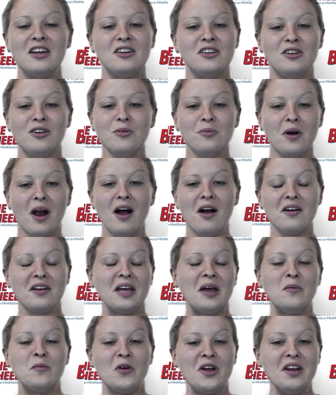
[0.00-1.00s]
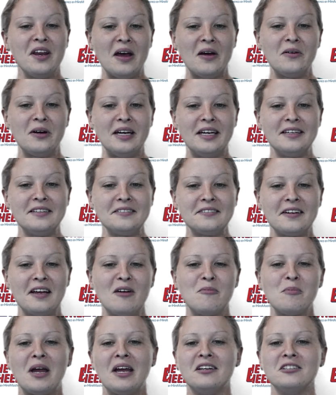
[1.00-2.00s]
you rock and we know it.
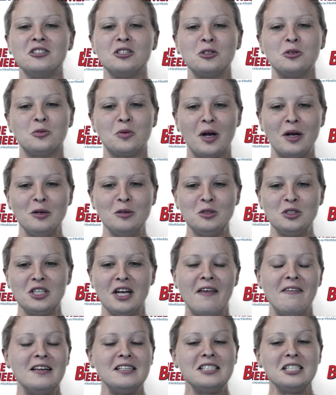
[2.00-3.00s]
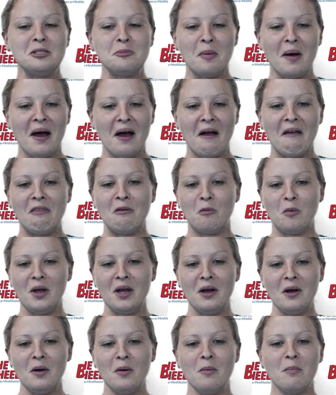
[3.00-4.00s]
I'm Angela Roach, and this is Behind the
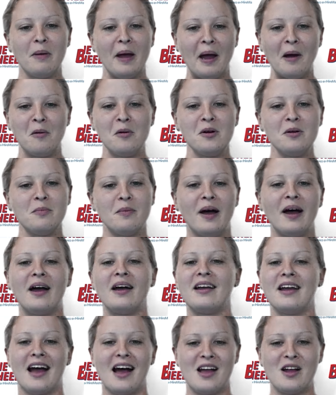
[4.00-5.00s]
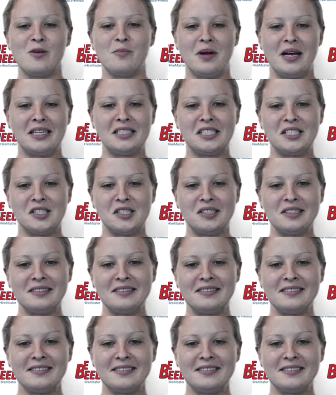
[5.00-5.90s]
Wheel, powered by HireMaster.